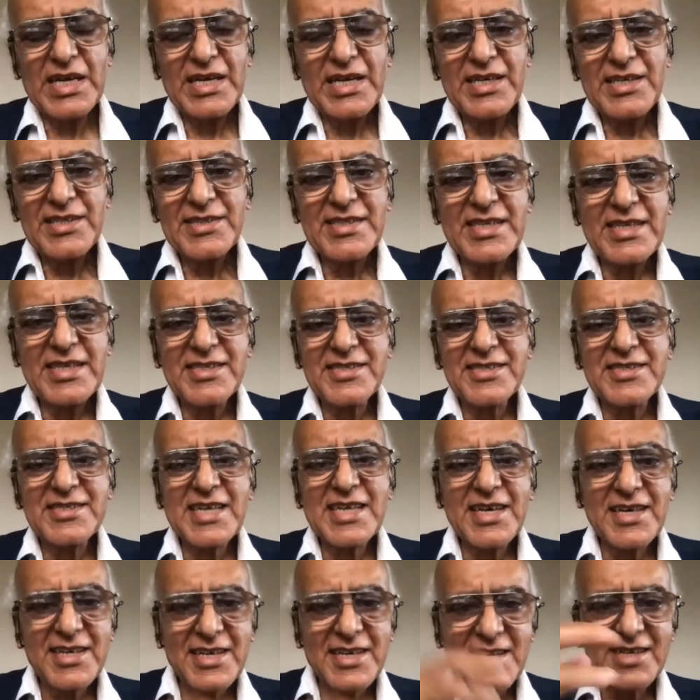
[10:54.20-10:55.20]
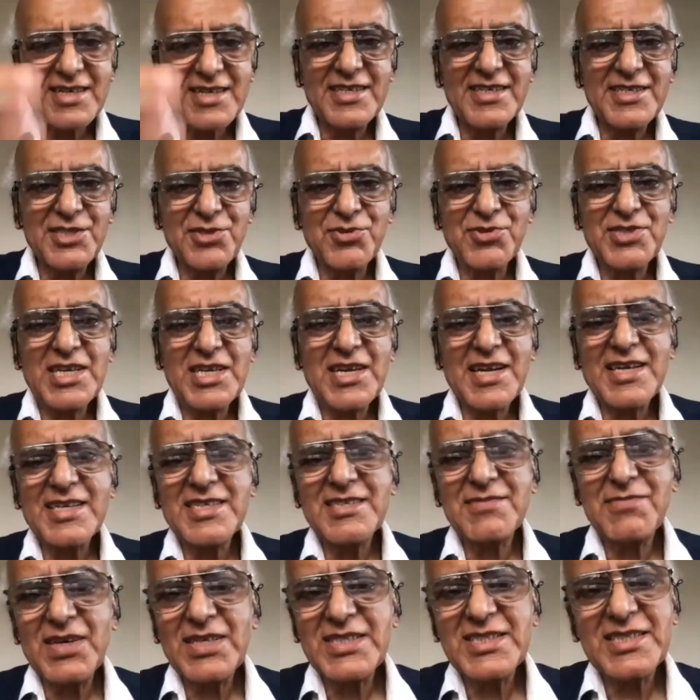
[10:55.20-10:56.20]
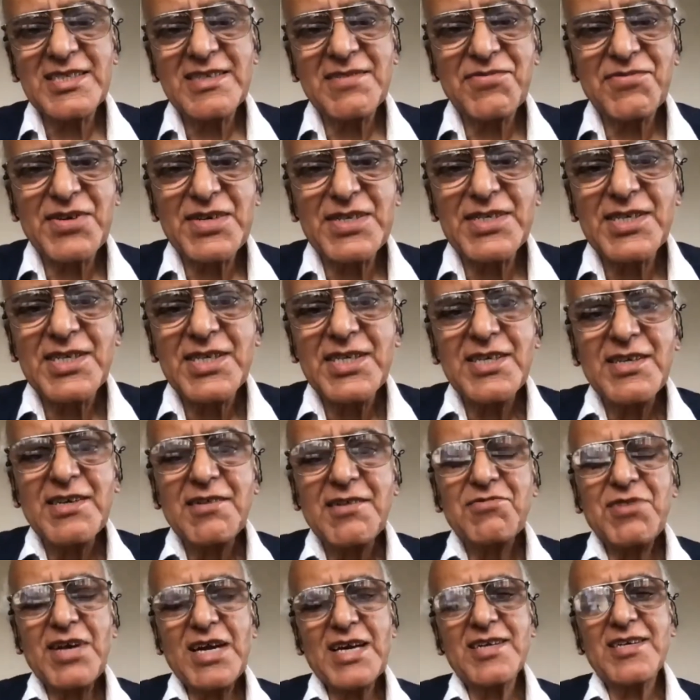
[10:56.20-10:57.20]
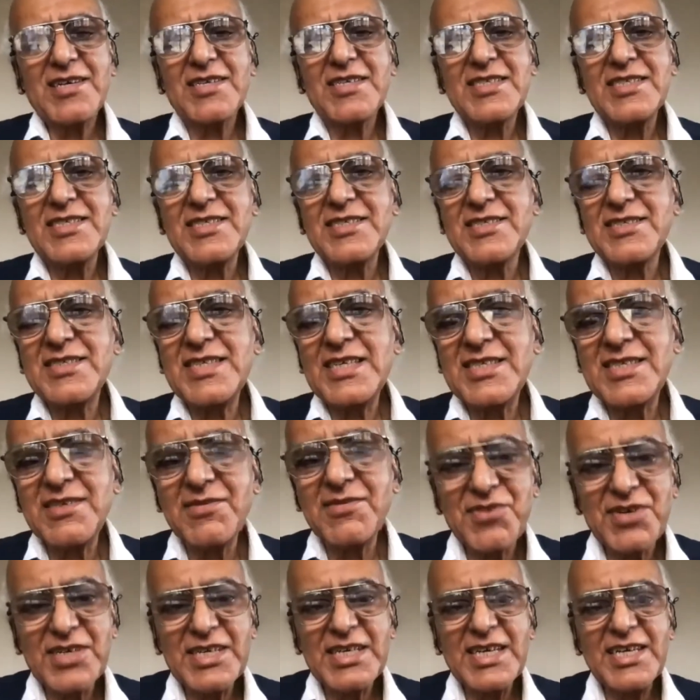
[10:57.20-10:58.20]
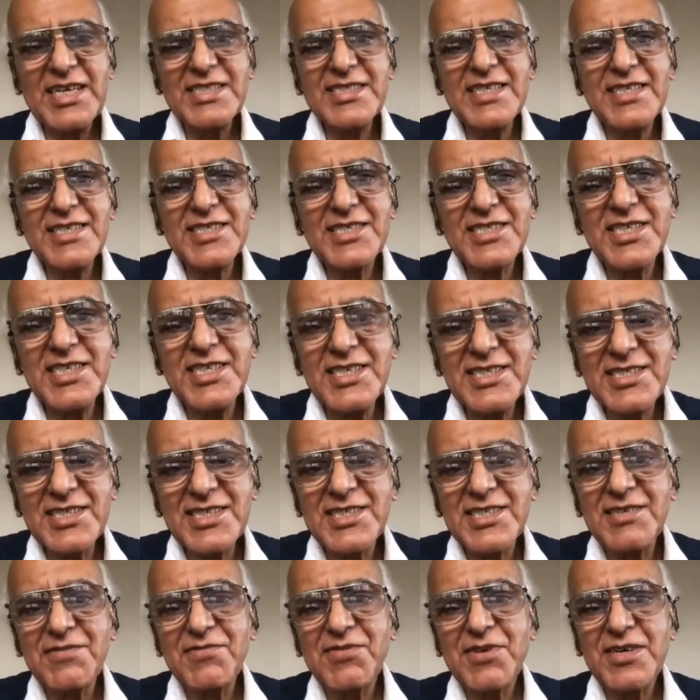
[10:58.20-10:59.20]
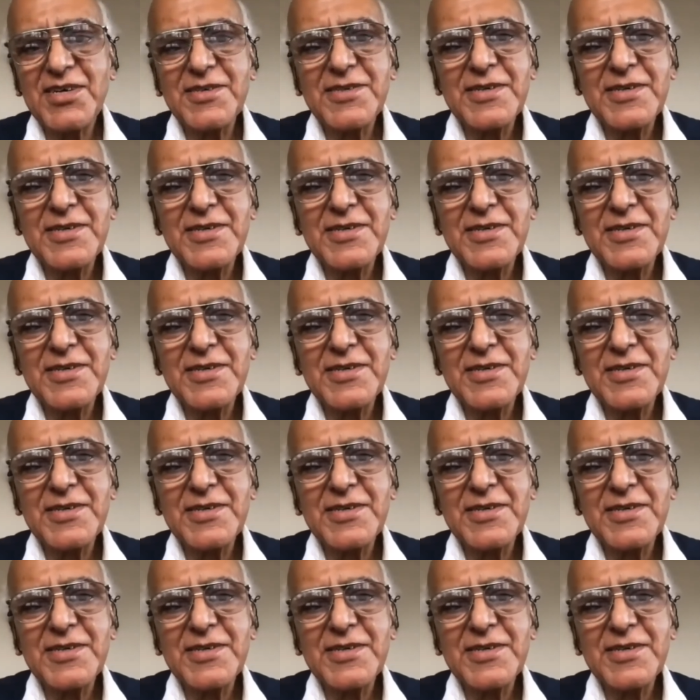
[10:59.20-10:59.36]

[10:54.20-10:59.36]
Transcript: that is directly utilized by the different faculties, different agencies, and different